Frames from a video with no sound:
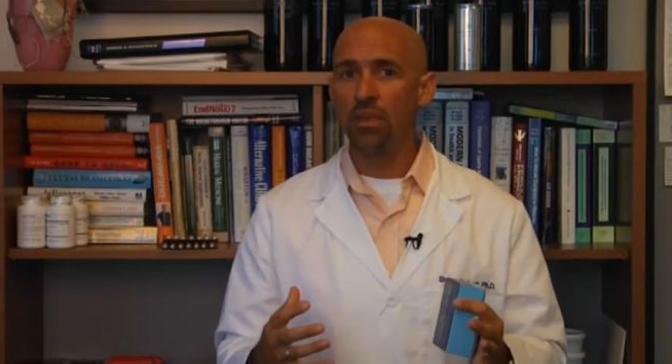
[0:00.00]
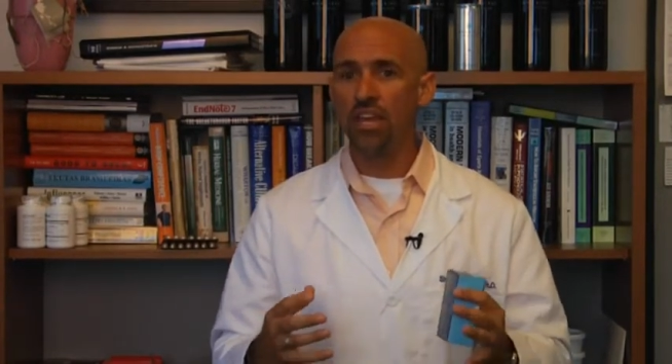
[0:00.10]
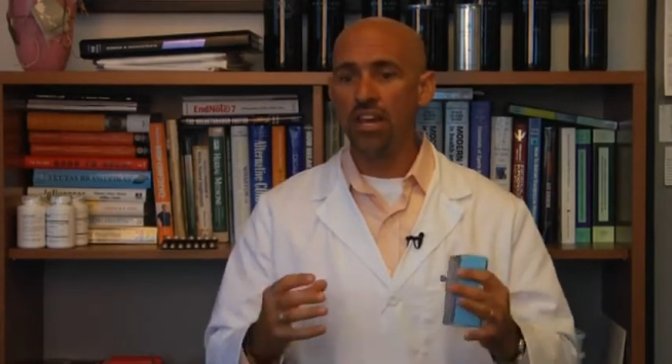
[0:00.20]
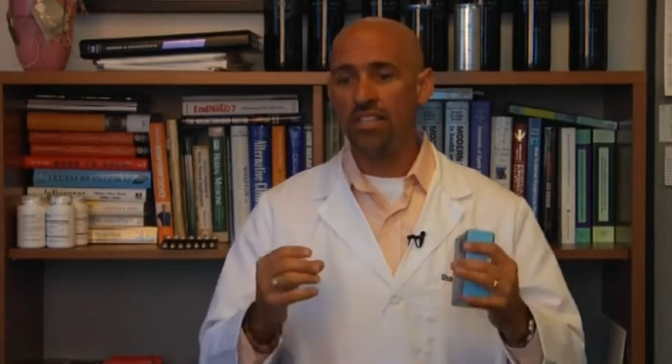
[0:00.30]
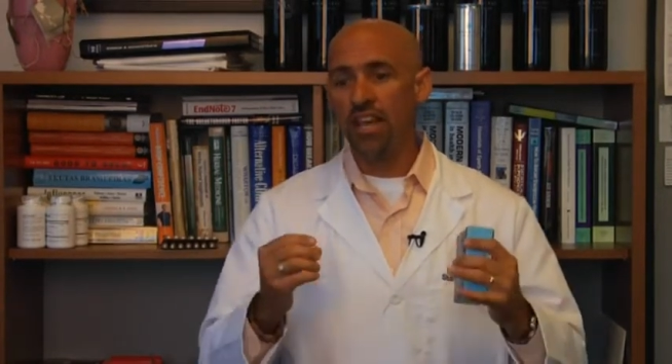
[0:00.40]

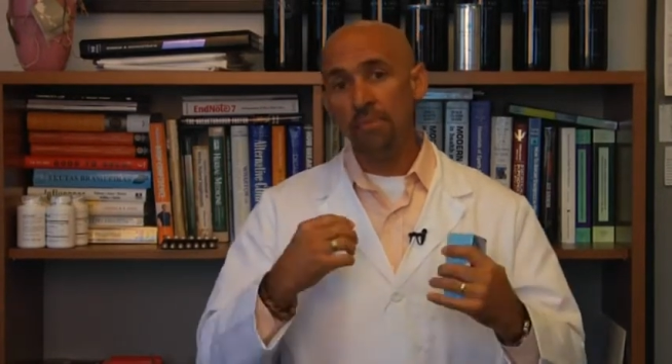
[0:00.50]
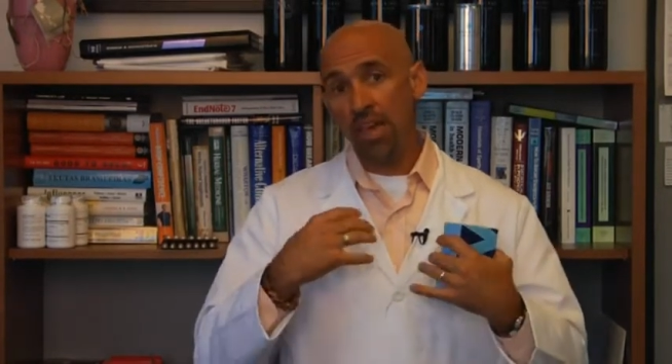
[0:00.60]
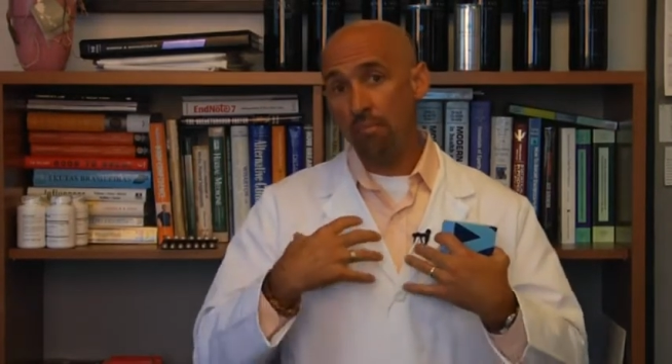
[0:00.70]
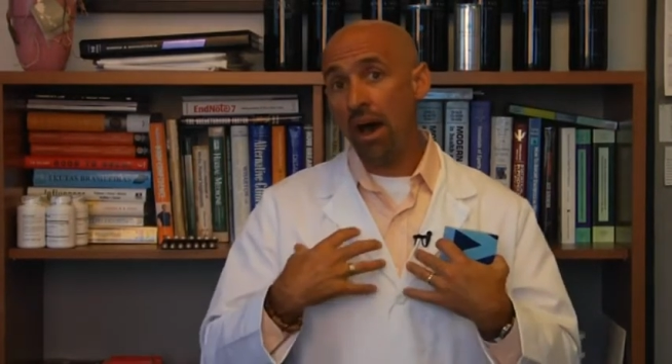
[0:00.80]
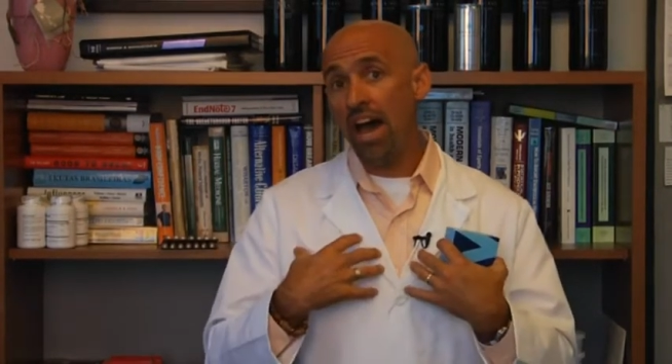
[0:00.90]
because
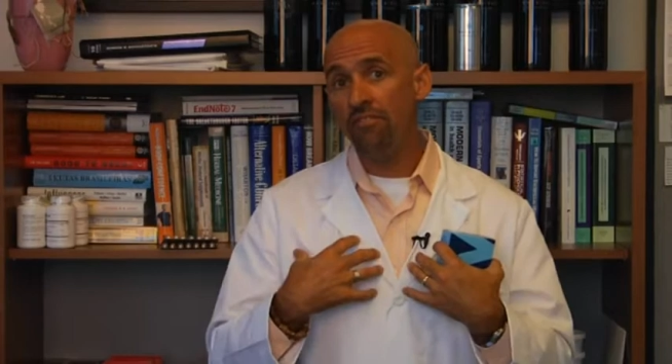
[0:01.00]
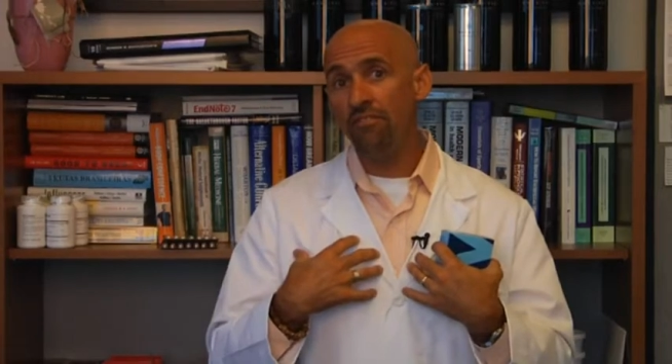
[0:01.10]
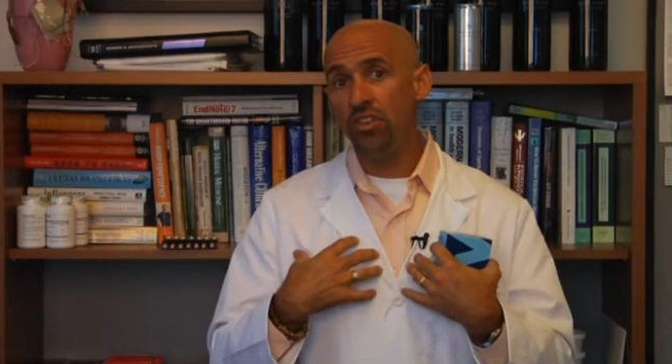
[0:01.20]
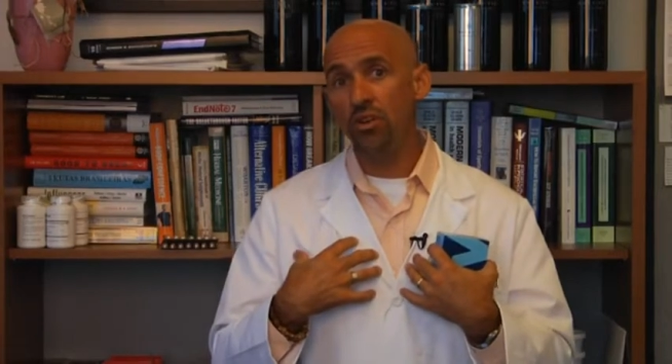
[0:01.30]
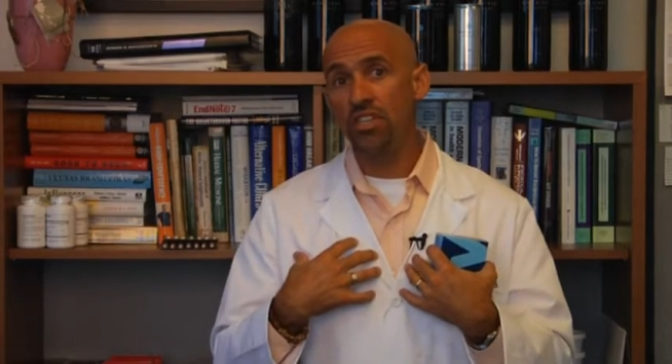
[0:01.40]
in my
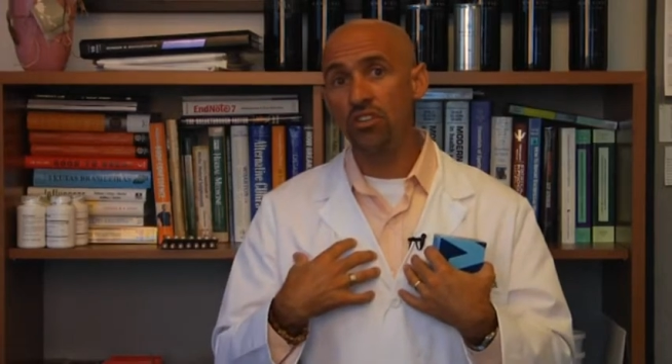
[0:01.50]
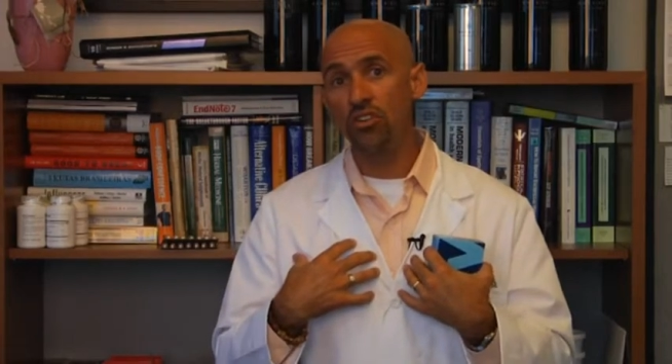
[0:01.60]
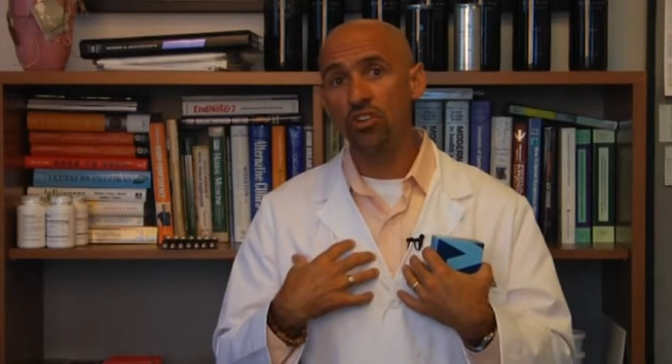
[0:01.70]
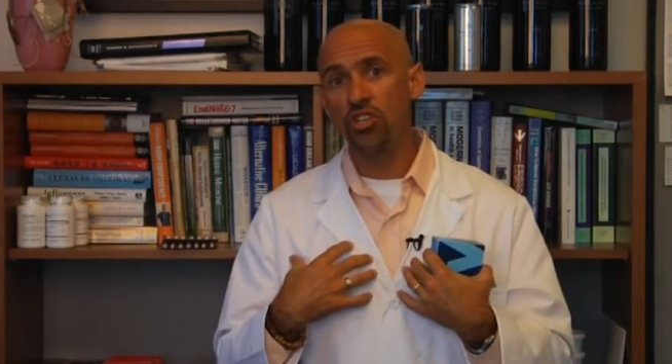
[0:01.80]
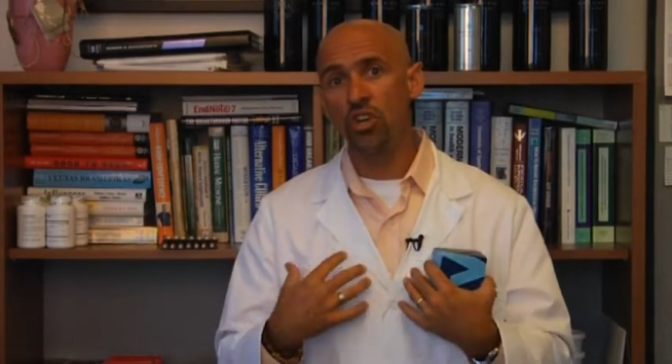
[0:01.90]
view as a
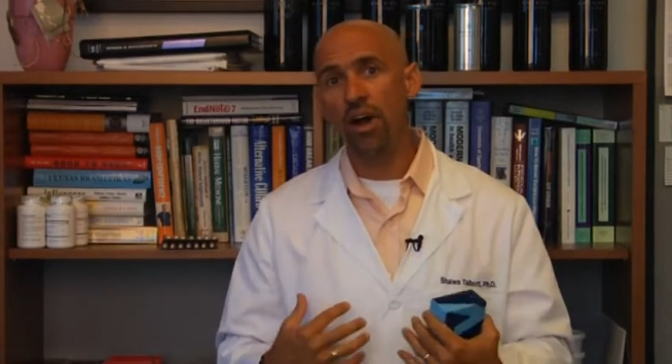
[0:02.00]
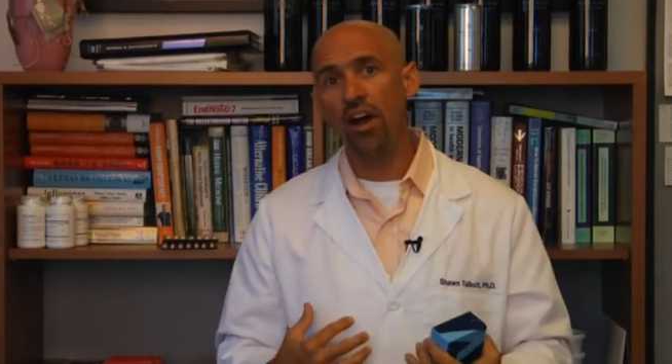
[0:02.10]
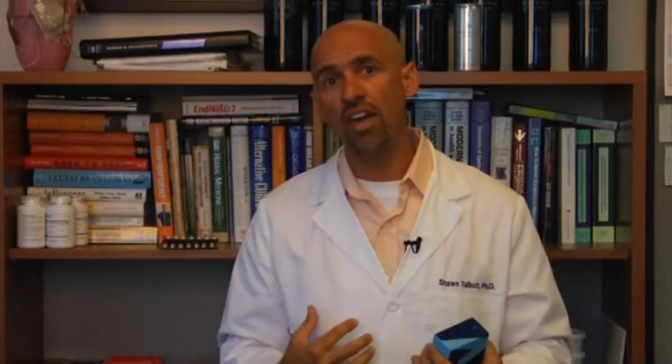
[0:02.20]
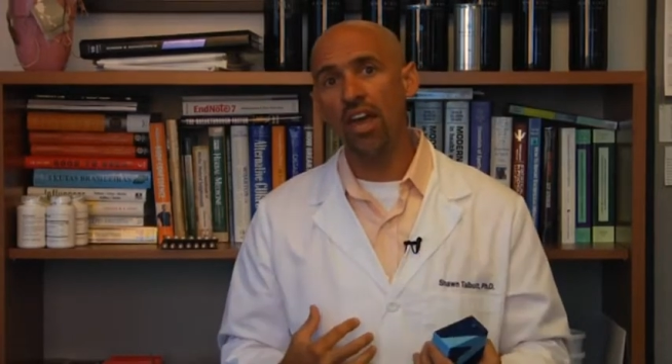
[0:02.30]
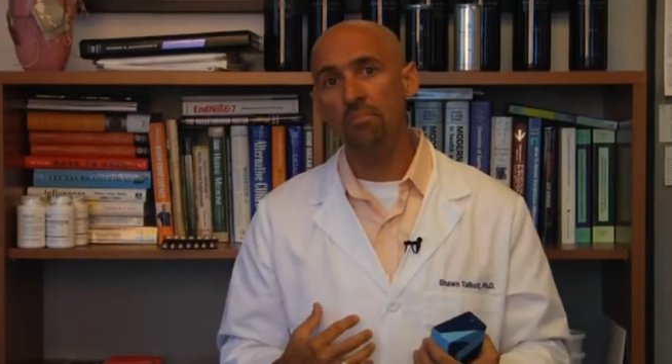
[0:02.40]
nutritional
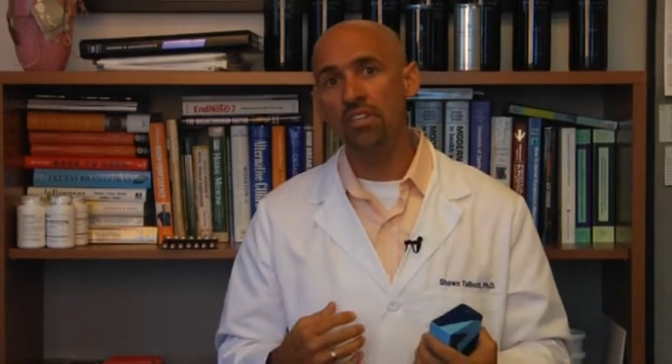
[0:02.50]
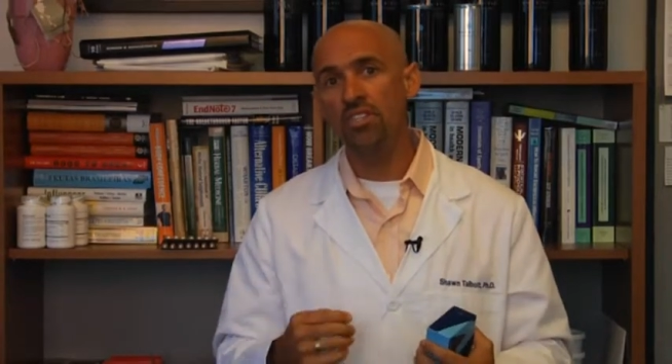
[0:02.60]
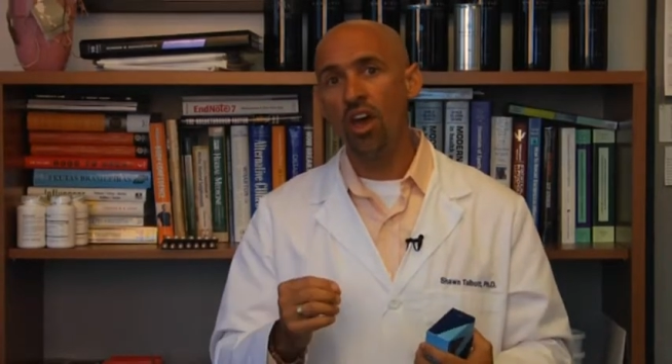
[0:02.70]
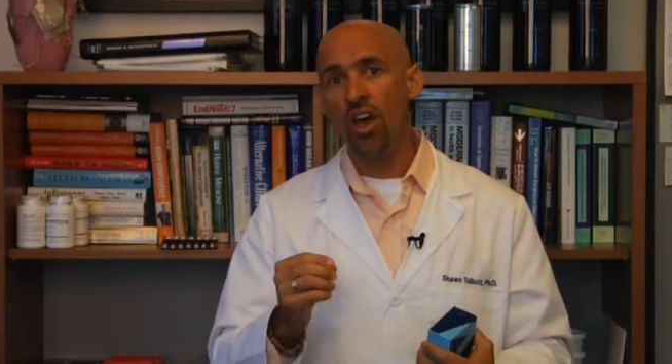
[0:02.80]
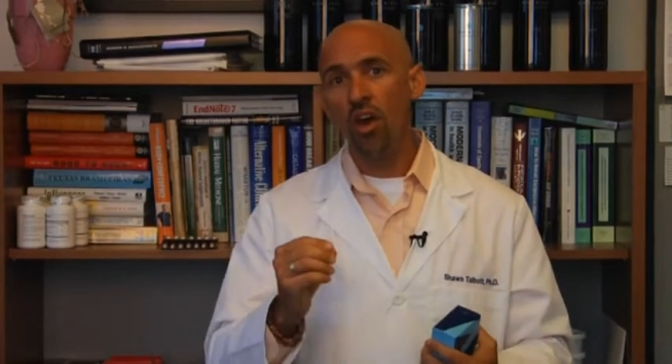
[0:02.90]
biochemist,